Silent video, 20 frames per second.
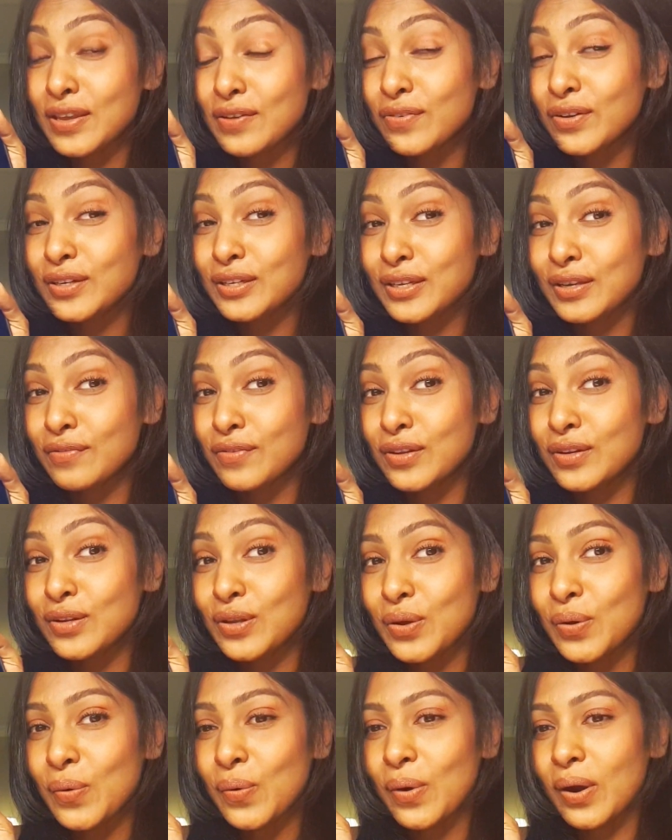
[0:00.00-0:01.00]
even given
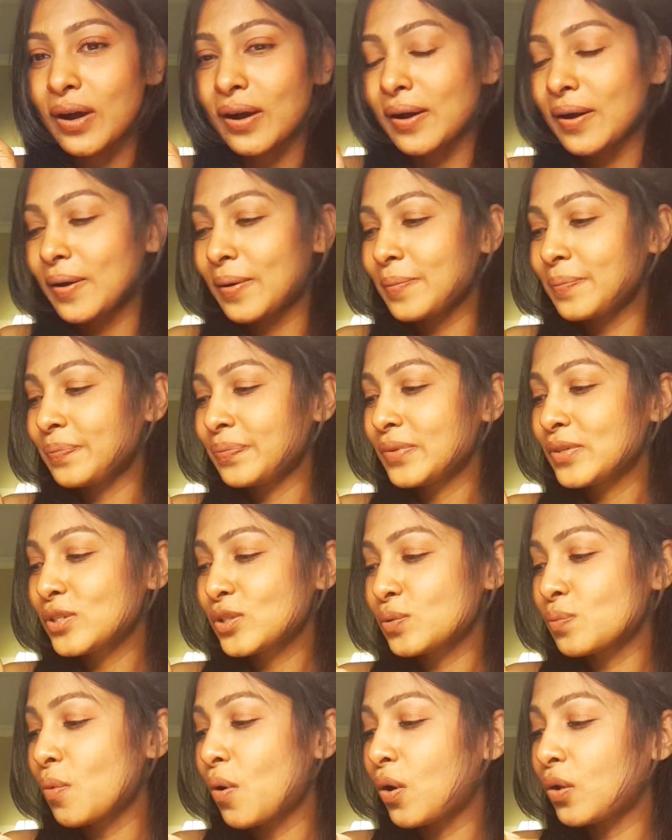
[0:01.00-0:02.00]
you a
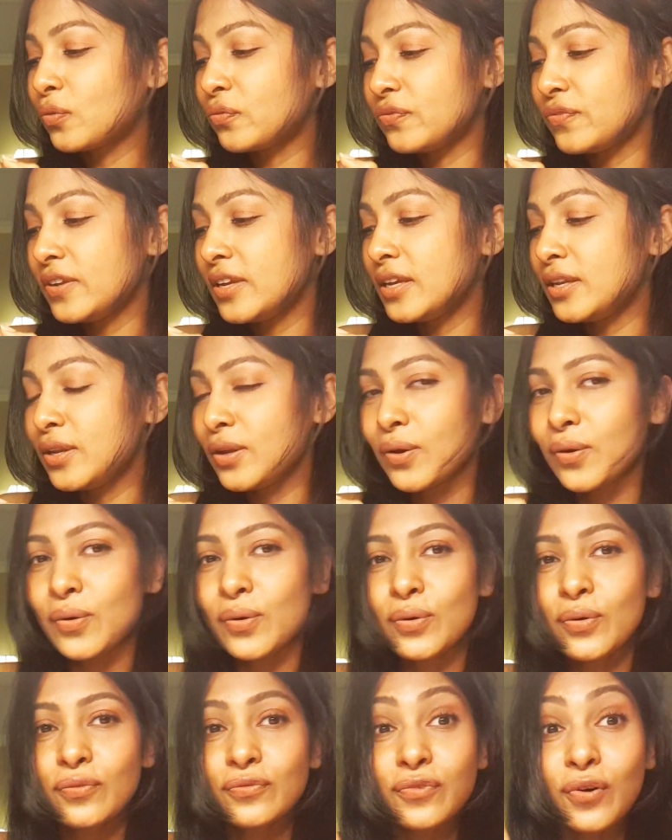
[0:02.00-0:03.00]
small
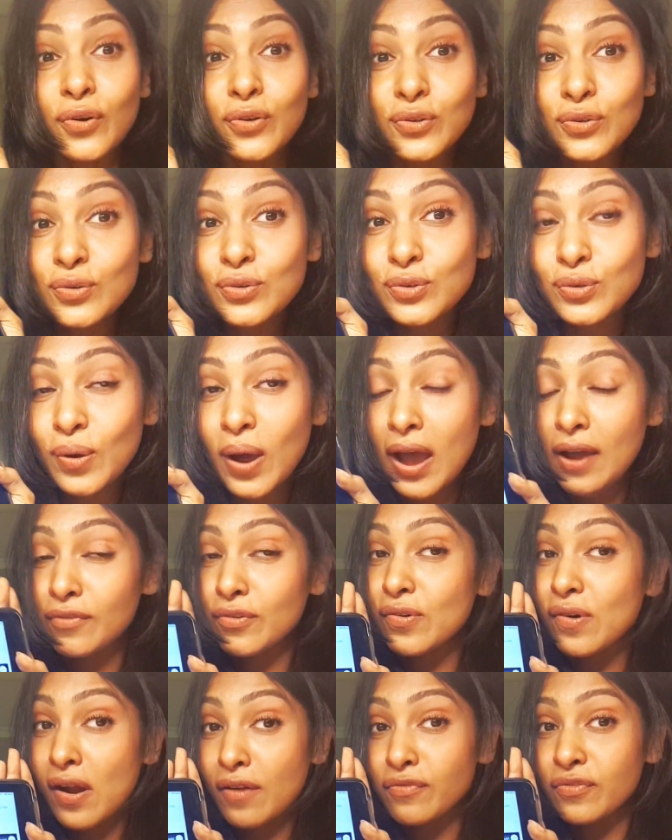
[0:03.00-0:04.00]
video for you to have a
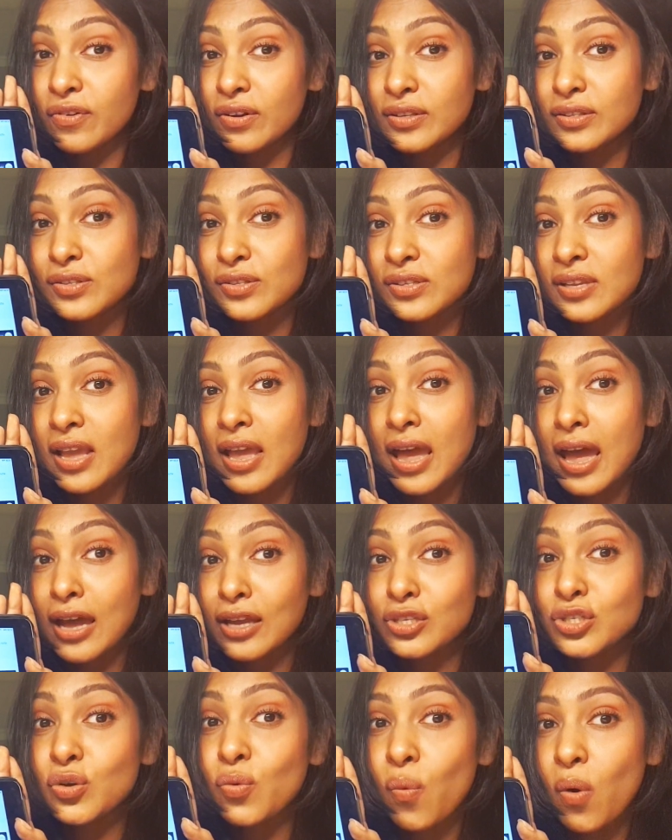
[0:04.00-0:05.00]
reference
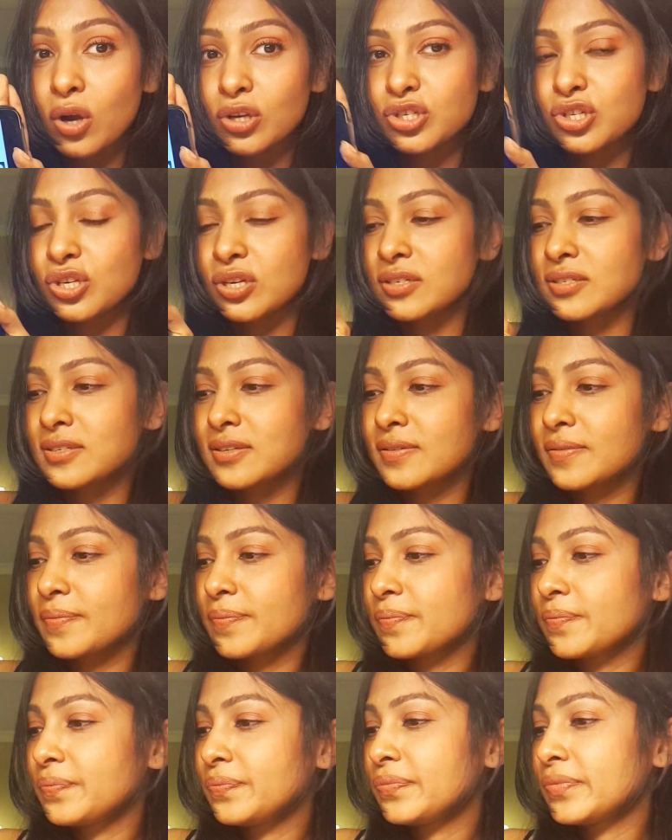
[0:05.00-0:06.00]
and to watch it.
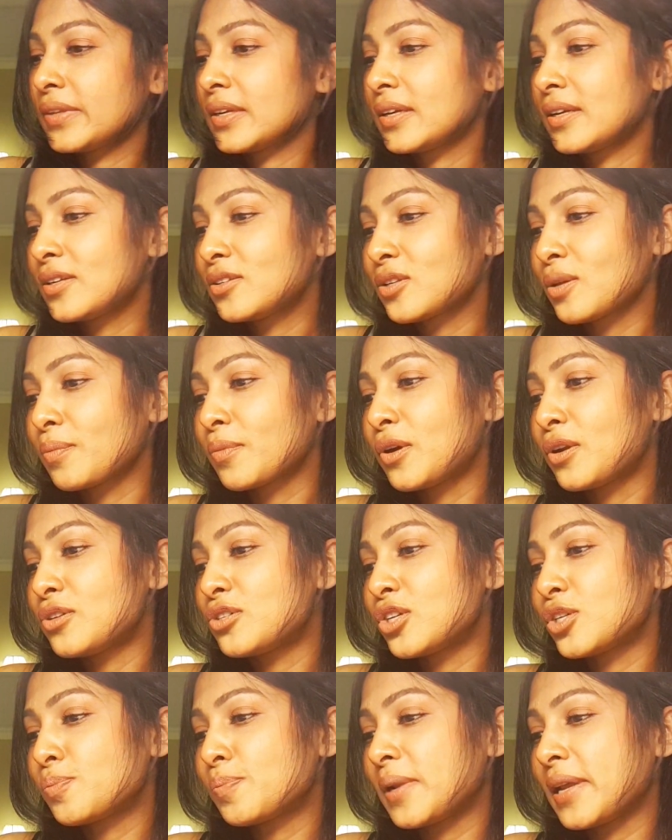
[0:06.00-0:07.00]
So I'm gonna
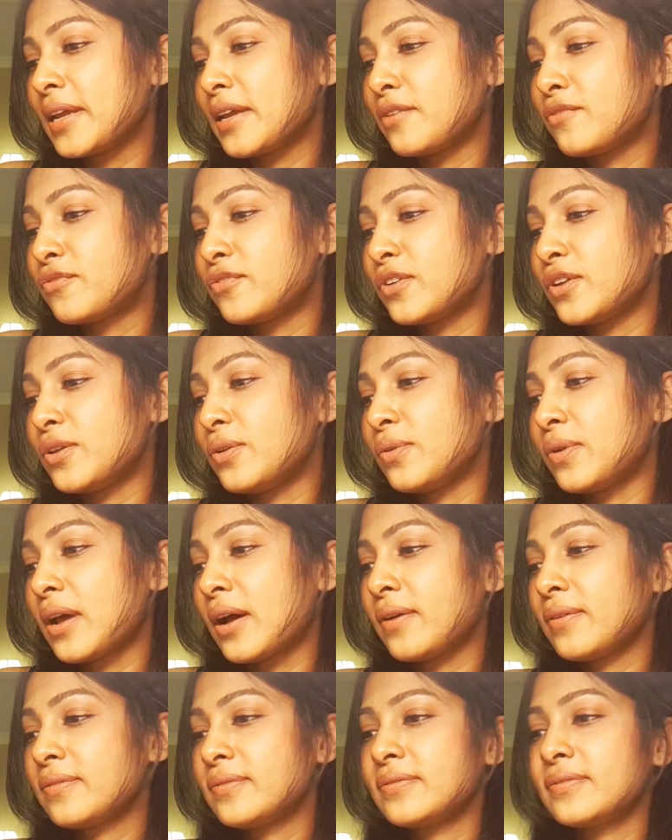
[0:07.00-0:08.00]
just play it for you
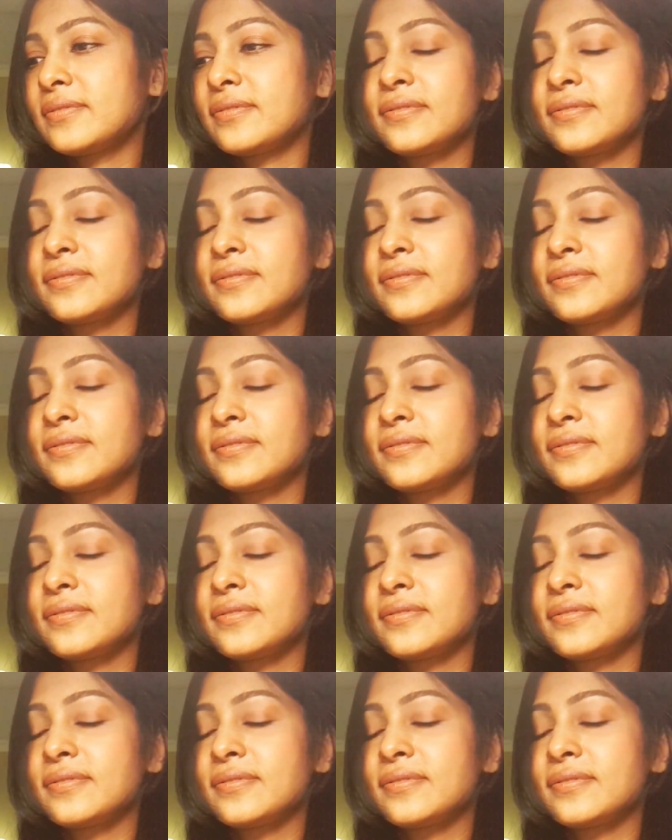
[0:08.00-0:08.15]
now.